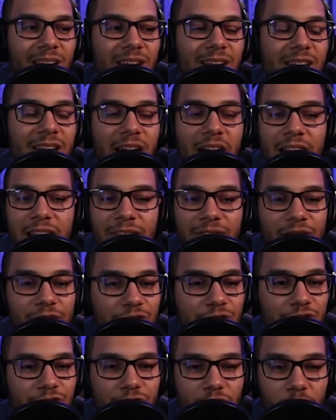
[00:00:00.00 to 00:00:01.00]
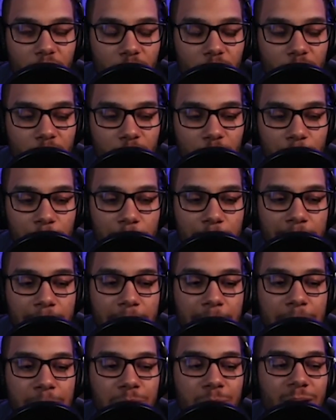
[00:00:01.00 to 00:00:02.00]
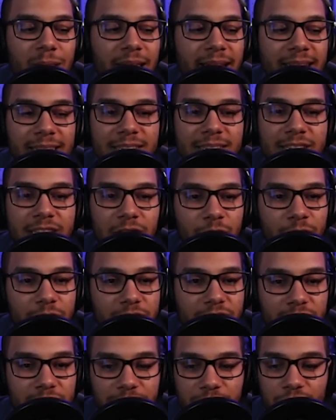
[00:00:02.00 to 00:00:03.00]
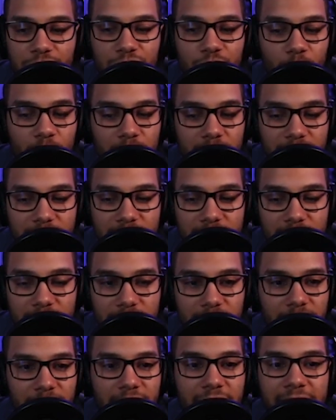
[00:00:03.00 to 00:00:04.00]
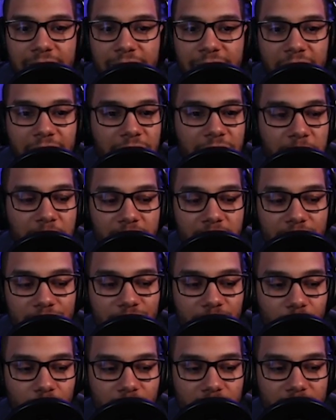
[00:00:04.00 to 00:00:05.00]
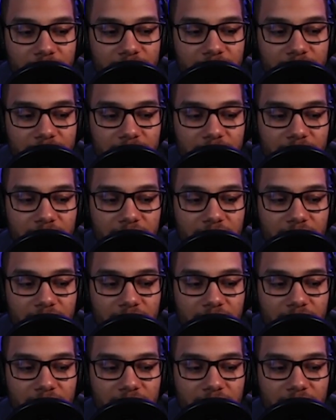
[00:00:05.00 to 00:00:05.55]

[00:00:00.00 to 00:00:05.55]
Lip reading: not even a show, but like a series of shorts, like 5-minute shorts,